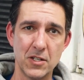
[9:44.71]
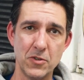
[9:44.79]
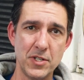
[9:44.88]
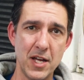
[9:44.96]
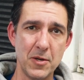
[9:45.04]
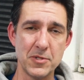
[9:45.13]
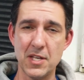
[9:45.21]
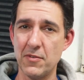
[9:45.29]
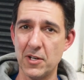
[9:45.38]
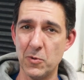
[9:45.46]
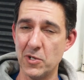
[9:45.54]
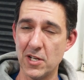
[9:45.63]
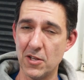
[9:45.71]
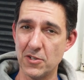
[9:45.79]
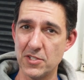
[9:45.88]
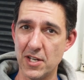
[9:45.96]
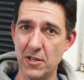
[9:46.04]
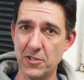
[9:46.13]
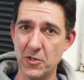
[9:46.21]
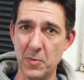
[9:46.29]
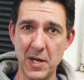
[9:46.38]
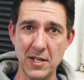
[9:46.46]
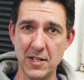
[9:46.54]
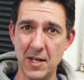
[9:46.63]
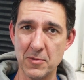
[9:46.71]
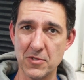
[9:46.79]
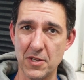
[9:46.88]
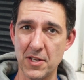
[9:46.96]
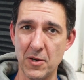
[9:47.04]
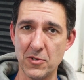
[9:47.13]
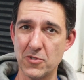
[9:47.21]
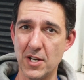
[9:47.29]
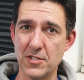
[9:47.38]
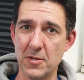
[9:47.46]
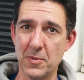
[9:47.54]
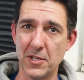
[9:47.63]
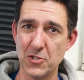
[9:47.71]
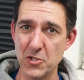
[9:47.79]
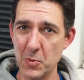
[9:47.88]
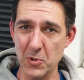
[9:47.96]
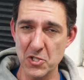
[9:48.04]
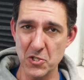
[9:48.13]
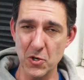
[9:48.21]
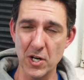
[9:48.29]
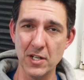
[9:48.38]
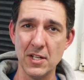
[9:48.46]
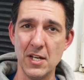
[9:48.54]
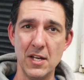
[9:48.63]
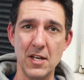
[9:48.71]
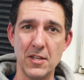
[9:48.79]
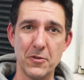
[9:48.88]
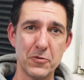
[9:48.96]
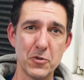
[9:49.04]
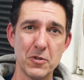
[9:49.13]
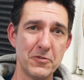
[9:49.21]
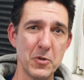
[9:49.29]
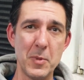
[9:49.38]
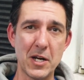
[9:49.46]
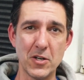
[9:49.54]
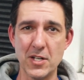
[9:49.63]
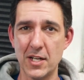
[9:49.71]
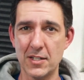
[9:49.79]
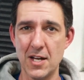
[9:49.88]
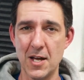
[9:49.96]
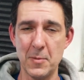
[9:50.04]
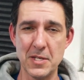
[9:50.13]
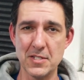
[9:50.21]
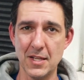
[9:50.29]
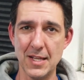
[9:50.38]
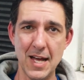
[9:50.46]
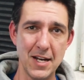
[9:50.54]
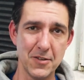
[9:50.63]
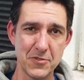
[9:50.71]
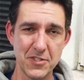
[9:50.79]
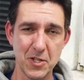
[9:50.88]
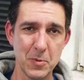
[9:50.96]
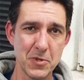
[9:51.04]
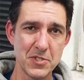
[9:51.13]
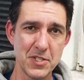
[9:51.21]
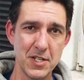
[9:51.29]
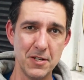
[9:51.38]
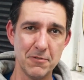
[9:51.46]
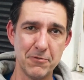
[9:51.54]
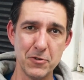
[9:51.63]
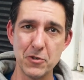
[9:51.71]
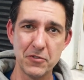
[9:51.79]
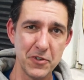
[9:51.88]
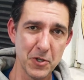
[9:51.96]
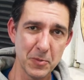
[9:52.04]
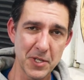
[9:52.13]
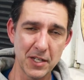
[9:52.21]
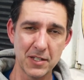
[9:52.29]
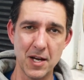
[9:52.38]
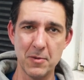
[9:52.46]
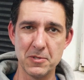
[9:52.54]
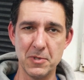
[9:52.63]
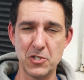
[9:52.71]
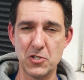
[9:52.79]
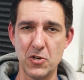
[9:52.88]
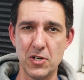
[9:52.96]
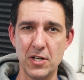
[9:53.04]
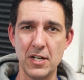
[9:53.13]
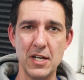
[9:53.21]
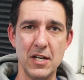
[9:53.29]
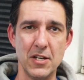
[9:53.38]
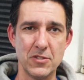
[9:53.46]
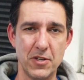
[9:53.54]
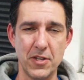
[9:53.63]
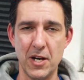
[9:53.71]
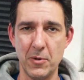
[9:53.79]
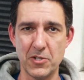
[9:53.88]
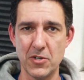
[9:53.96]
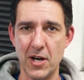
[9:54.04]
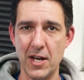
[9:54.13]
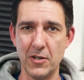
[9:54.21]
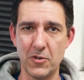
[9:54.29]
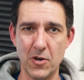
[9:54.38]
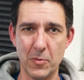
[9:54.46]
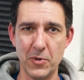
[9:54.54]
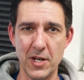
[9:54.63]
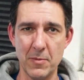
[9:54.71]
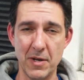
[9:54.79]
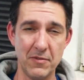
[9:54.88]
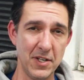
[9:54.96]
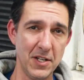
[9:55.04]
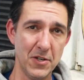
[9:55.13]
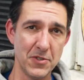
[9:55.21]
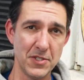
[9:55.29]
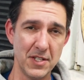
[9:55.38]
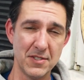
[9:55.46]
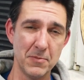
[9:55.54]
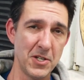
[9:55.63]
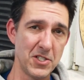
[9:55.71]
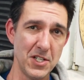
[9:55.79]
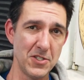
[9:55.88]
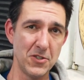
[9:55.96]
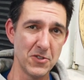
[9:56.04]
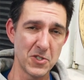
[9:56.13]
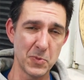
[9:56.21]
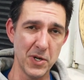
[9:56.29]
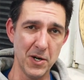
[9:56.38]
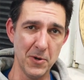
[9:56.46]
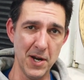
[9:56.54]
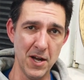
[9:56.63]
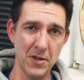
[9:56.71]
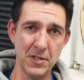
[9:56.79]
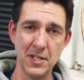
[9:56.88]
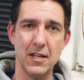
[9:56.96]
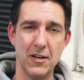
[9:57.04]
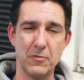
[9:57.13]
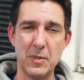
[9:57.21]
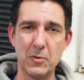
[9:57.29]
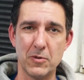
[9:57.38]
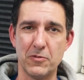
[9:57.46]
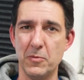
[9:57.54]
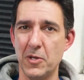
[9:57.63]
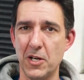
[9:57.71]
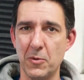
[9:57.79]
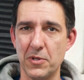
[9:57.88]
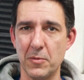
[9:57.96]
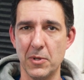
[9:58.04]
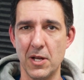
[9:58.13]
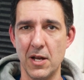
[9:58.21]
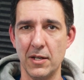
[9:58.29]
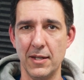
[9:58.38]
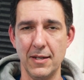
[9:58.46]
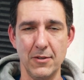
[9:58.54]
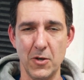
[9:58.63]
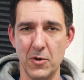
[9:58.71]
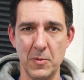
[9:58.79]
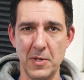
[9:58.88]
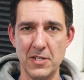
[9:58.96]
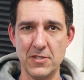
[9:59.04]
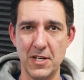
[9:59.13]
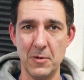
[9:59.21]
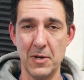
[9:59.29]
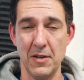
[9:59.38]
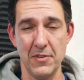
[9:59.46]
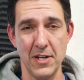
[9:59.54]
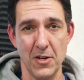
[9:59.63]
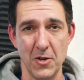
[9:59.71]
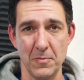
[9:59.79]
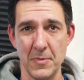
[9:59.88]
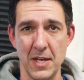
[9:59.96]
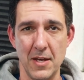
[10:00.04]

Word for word: GoDaddy was having a $1 sale on domain names, so I thought I would try something super short. The frugalfilmmaker.com has a lot of syllables in it. Frugfilm.com is much shorter, so I thought I would try it and incorporate it in my videos, and it's much easier to spread around. And if people are familiar with the blog, they know what it means anyway. If they don't,